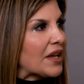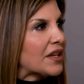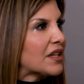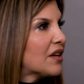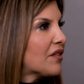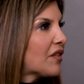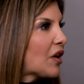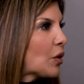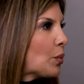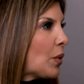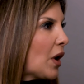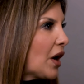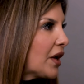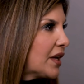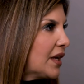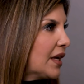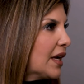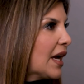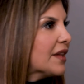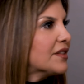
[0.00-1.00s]
and give our
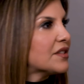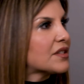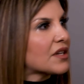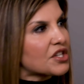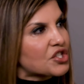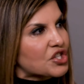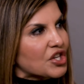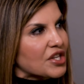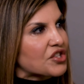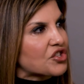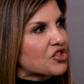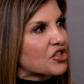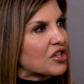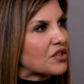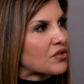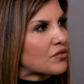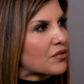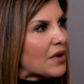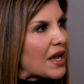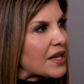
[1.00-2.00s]
body and
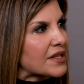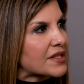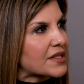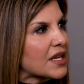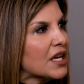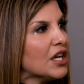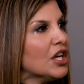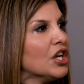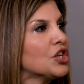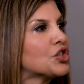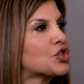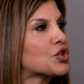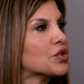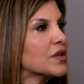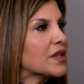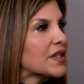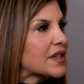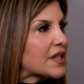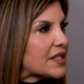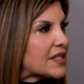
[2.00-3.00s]
digestion rest.
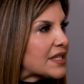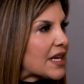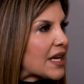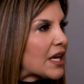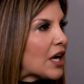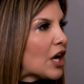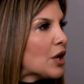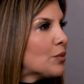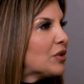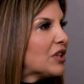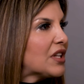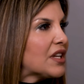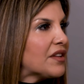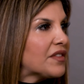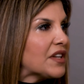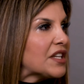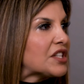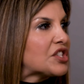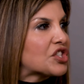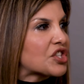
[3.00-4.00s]
During the day, I
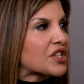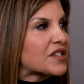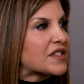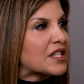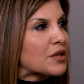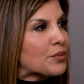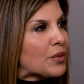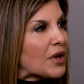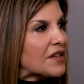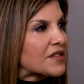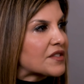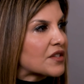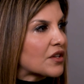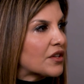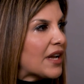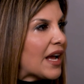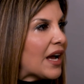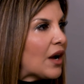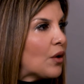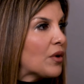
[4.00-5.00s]
believe it just depends
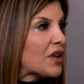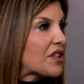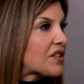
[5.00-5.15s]
on how